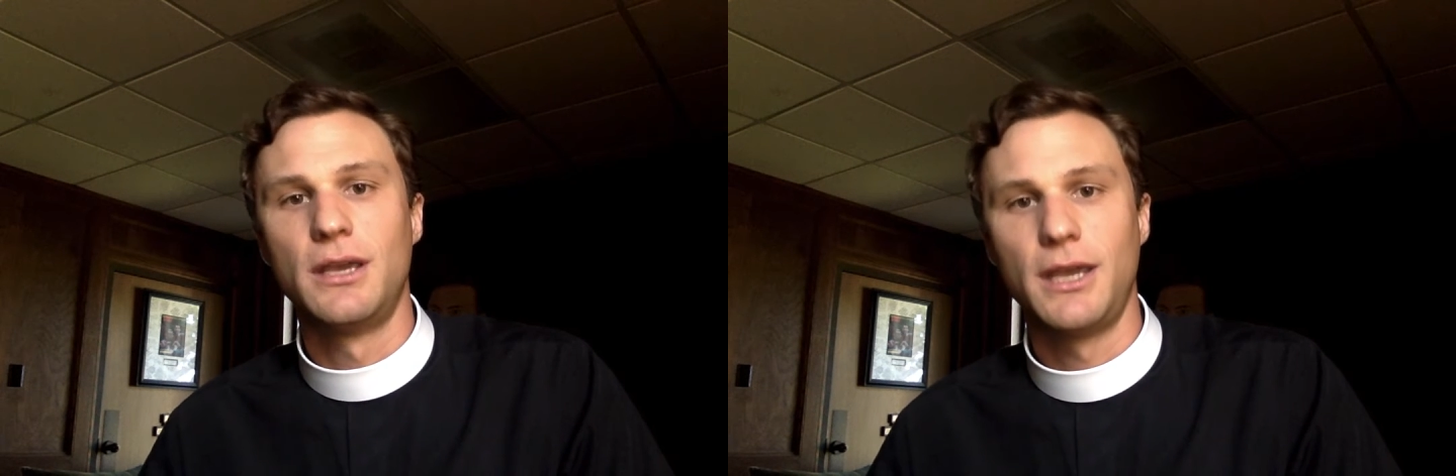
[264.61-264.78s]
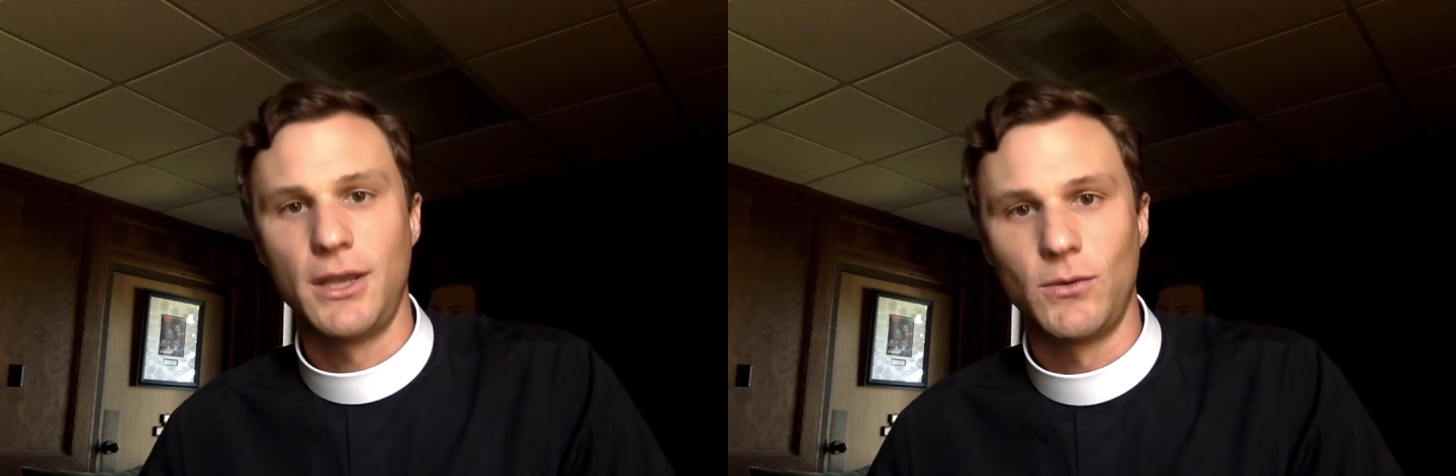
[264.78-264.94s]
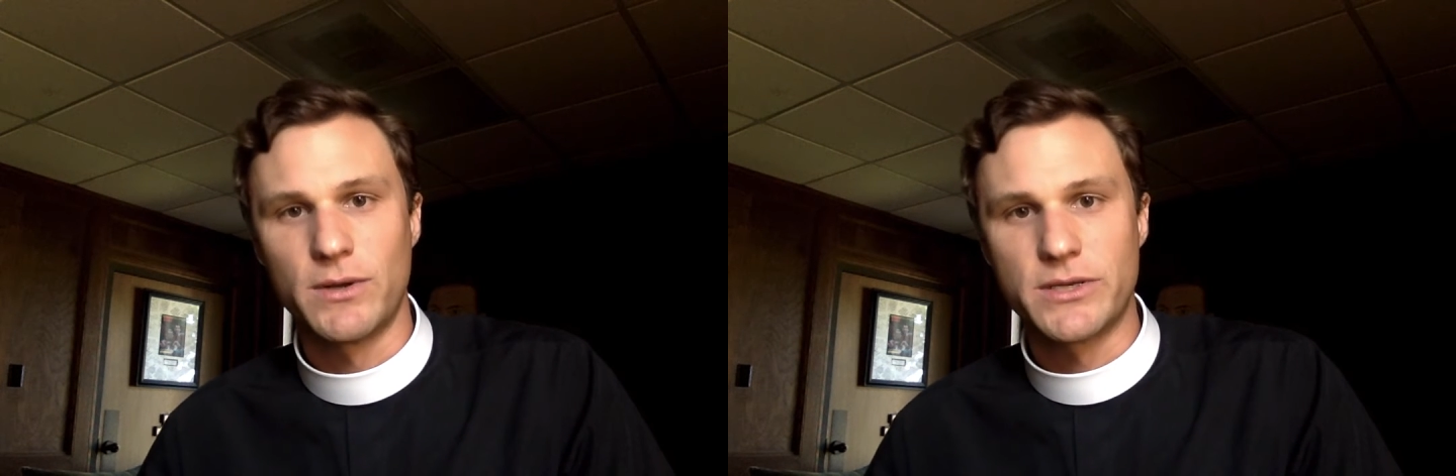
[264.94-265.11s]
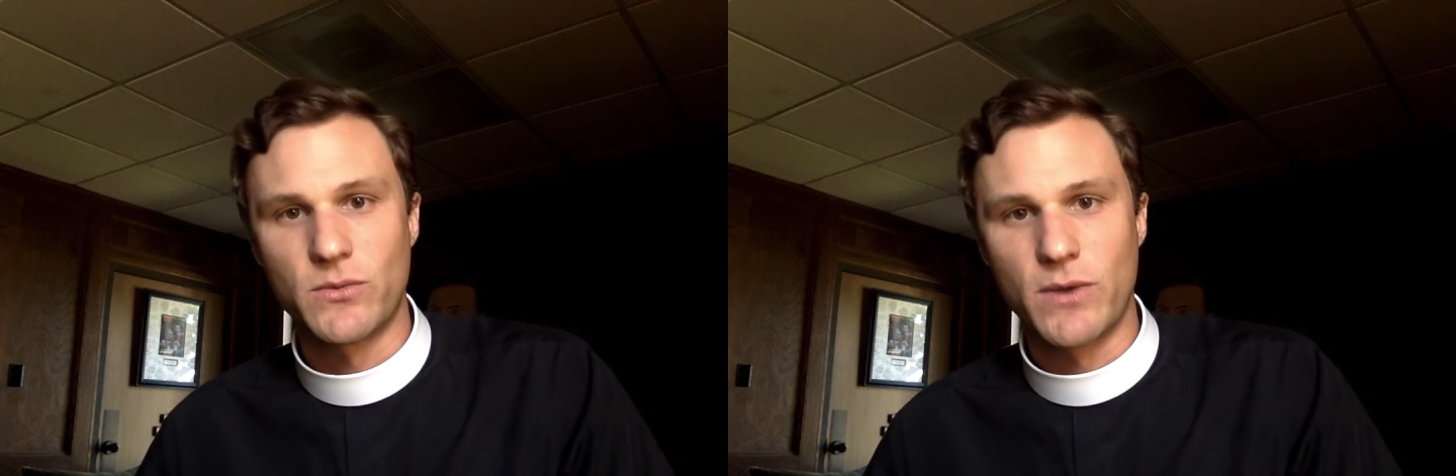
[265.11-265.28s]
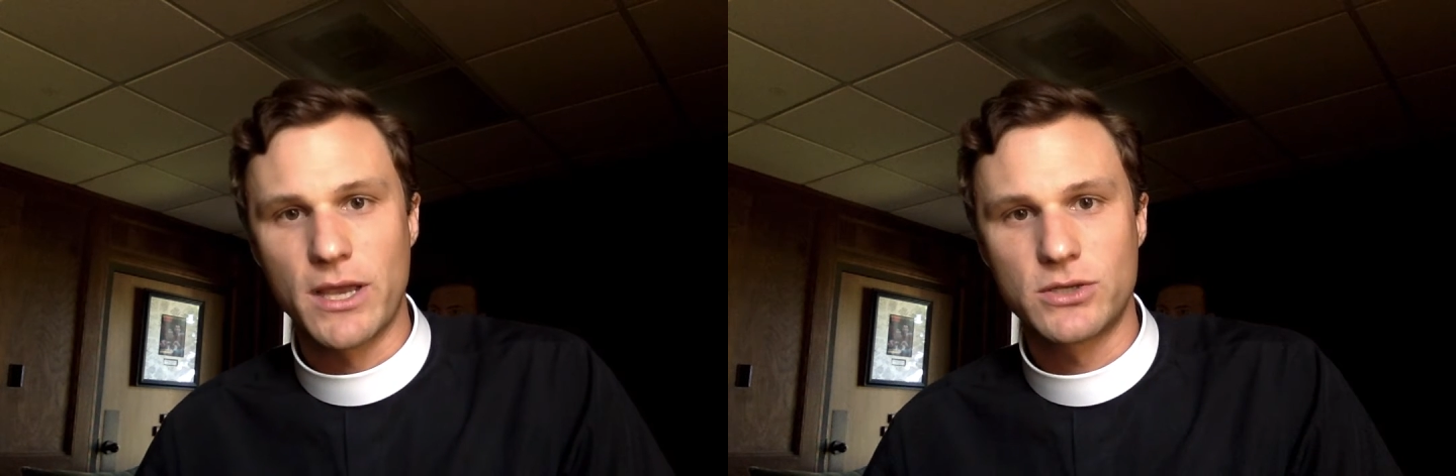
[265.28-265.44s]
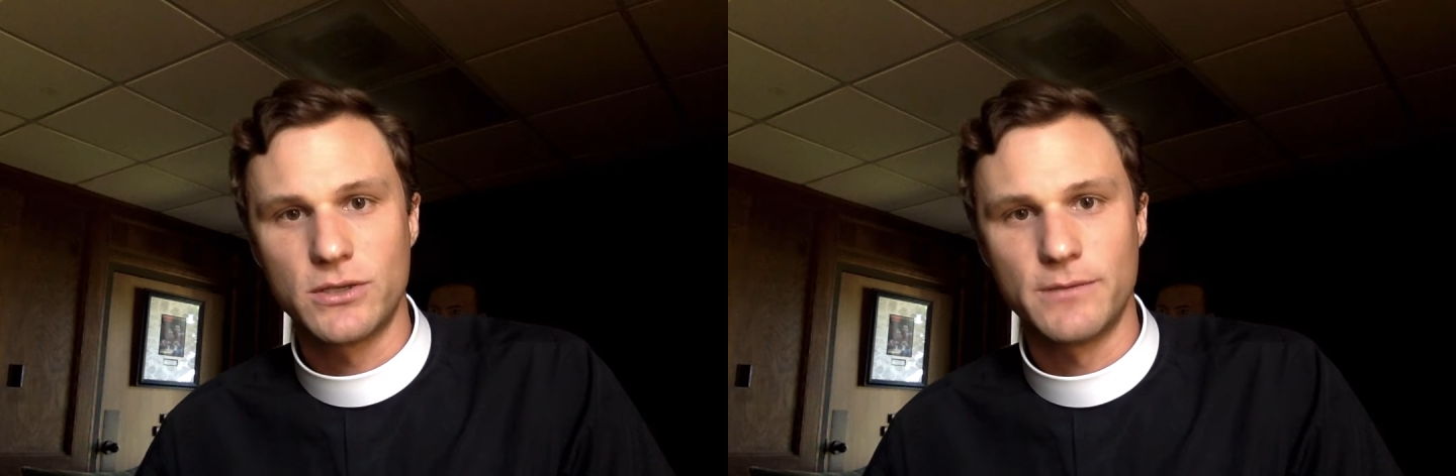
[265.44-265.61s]
and
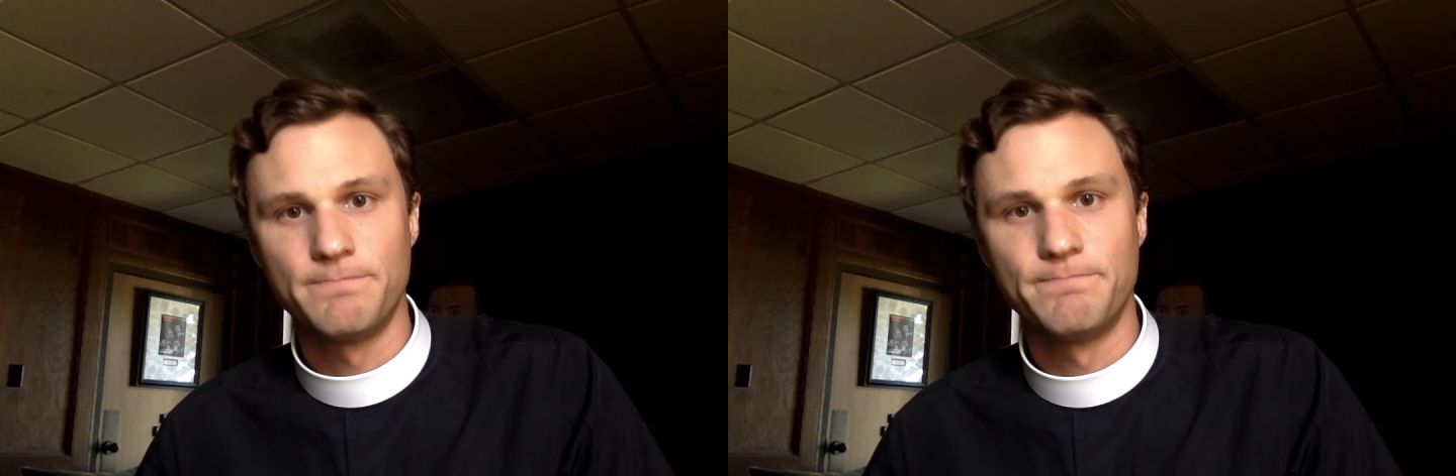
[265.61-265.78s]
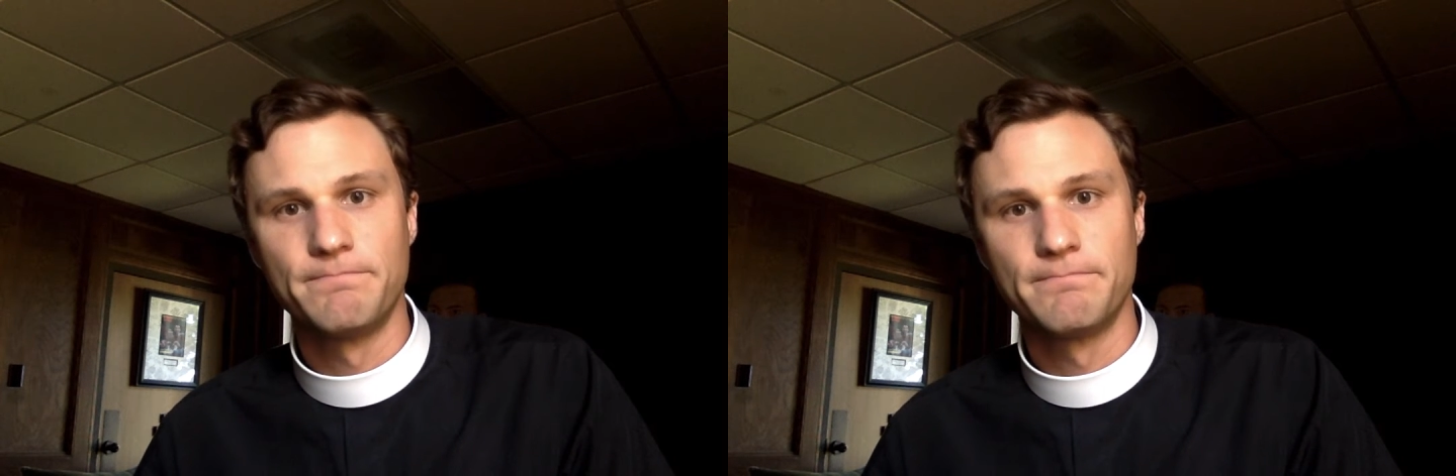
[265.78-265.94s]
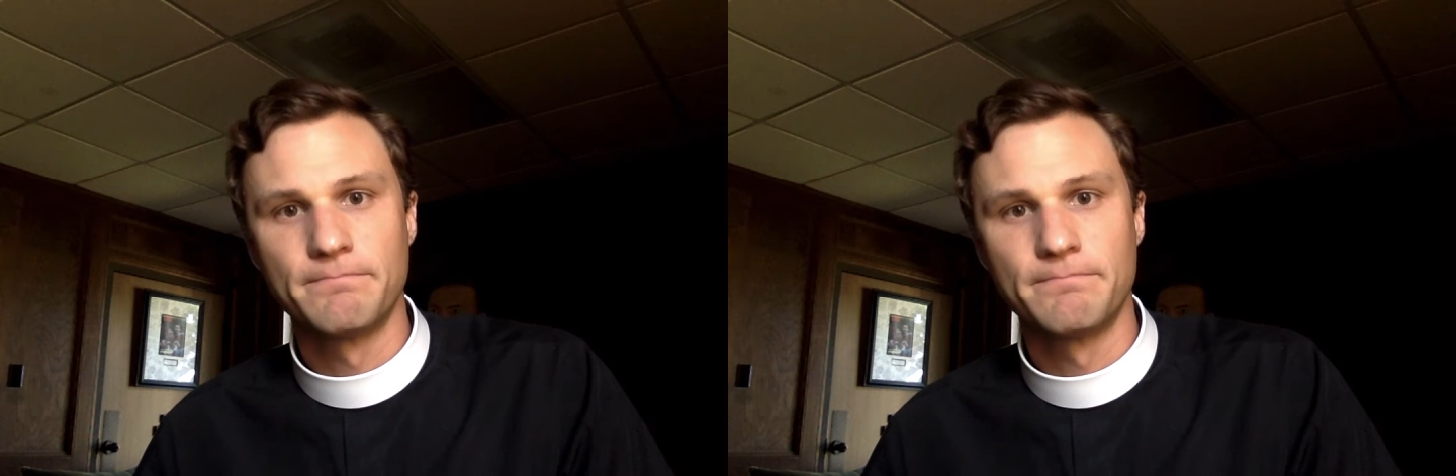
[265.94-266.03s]
resurrection.